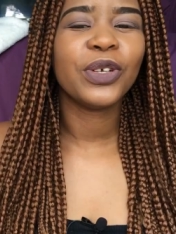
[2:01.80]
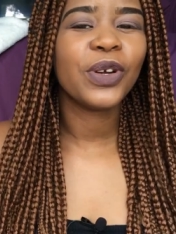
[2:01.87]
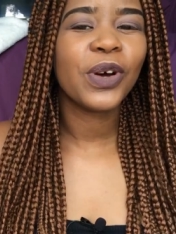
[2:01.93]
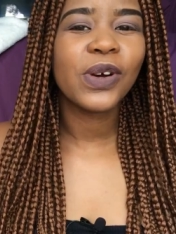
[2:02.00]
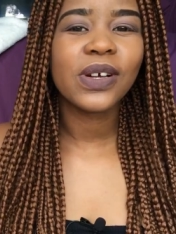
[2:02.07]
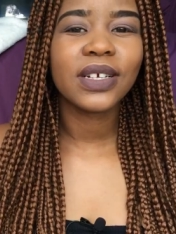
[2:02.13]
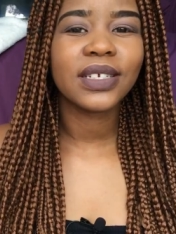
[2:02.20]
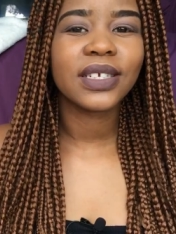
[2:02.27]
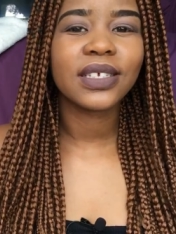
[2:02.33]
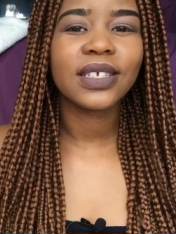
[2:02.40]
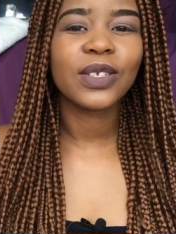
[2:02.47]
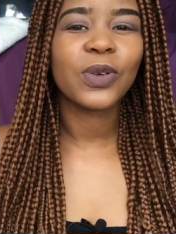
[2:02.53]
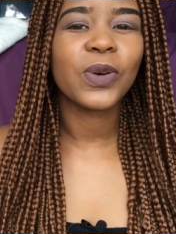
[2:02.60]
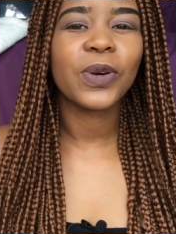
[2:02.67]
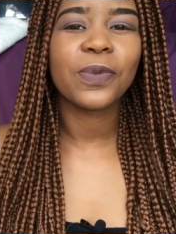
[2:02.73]
you know,
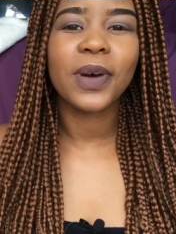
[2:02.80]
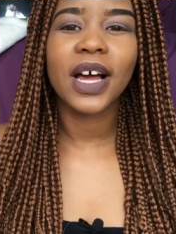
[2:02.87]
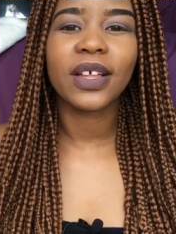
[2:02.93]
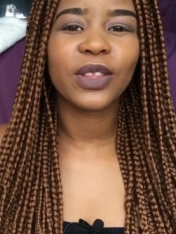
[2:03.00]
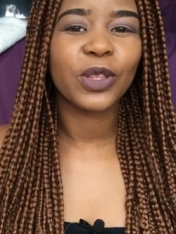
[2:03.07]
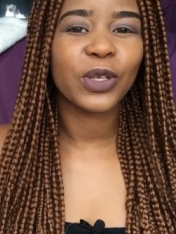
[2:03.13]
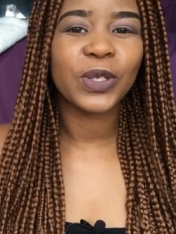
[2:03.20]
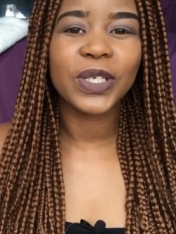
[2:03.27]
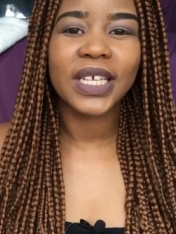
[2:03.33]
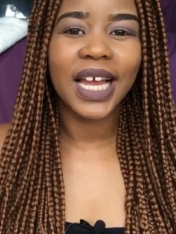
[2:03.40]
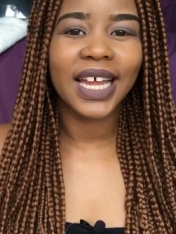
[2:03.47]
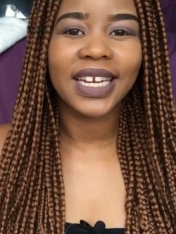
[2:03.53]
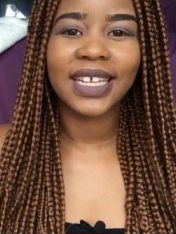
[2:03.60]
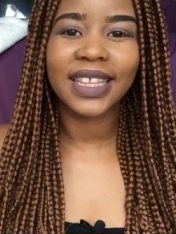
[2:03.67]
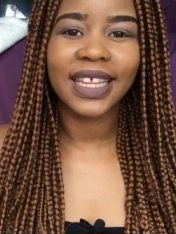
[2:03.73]
just talk about those
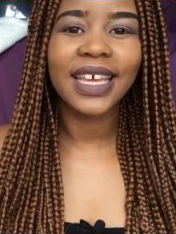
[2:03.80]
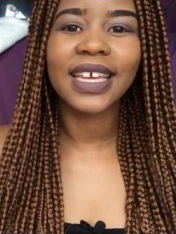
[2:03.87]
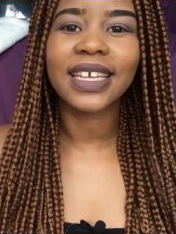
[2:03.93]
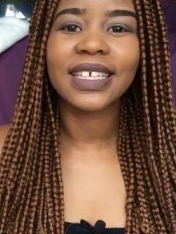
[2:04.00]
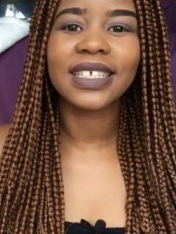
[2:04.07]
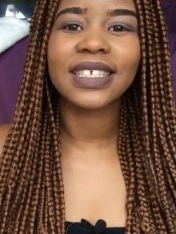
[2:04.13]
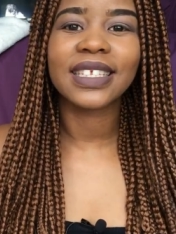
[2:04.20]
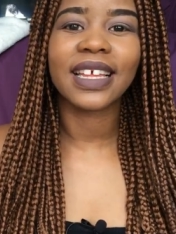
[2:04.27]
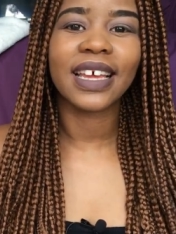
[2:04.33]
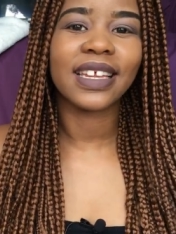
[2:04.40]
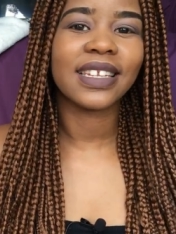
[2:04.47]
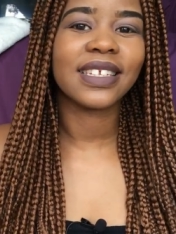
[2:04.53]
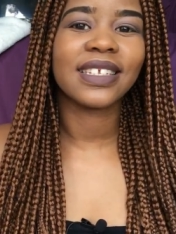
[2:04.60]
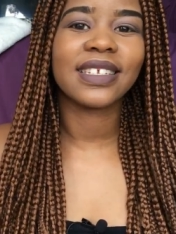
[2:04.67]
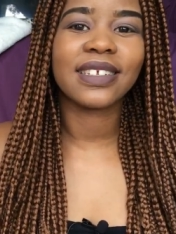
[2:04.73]
kind of things
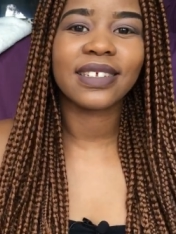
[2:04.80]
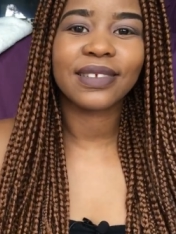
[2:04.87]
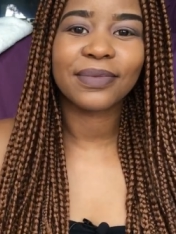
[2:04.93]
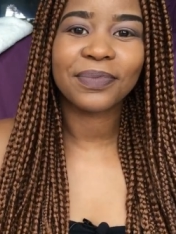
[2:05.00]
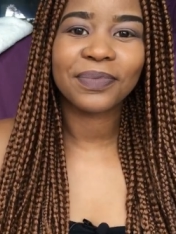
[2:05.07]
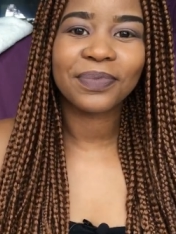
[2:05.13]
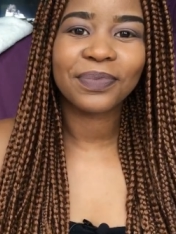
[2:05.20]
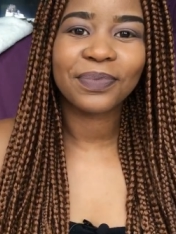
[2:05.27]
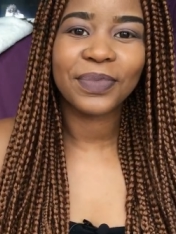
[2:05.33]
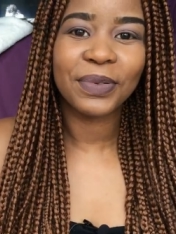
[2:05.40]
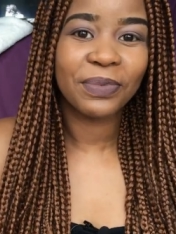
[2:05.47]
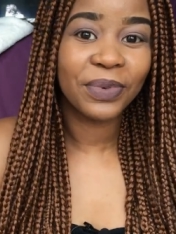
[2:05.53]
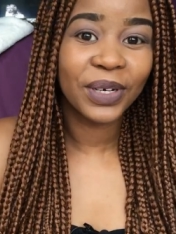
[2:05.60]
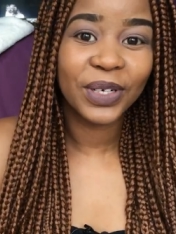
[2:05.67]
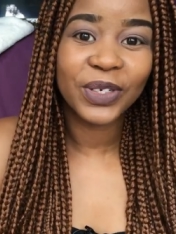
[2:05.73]
that
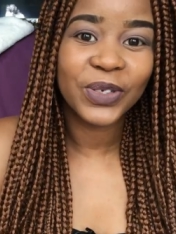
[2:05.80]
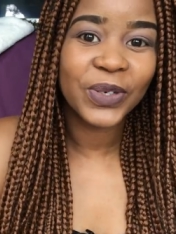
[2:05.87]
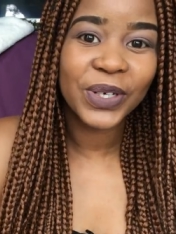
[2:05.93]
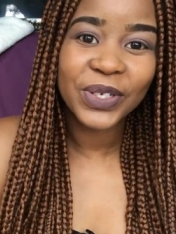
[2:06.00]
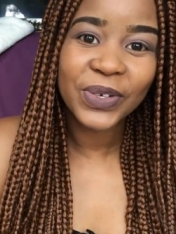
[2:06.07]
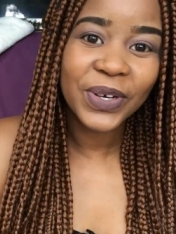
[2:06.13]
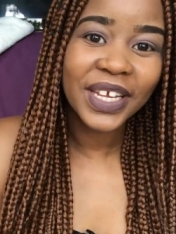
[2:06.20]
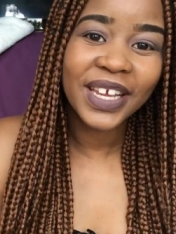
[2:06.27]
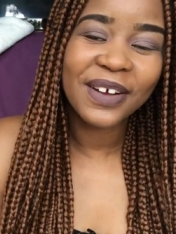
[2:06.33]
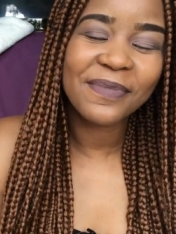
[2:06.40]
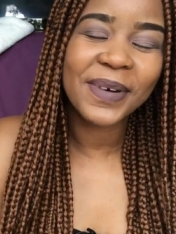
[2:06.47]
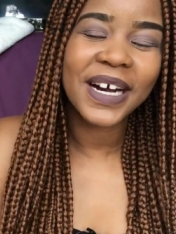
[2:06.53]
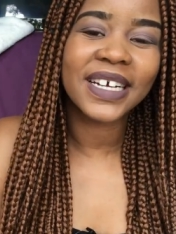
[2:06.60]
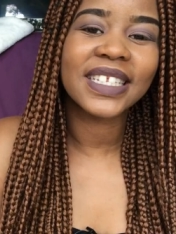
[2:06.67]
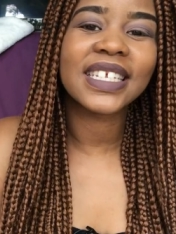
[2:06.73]
people enjoy talking
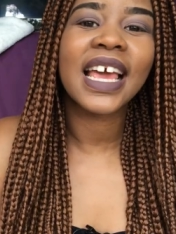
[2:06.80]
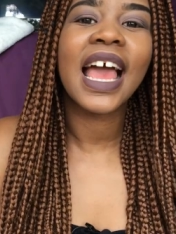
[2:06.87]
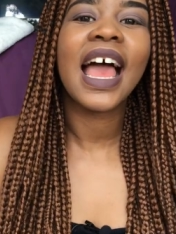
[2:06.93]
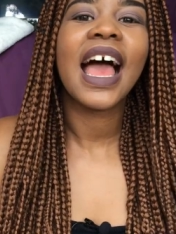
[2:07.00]
about.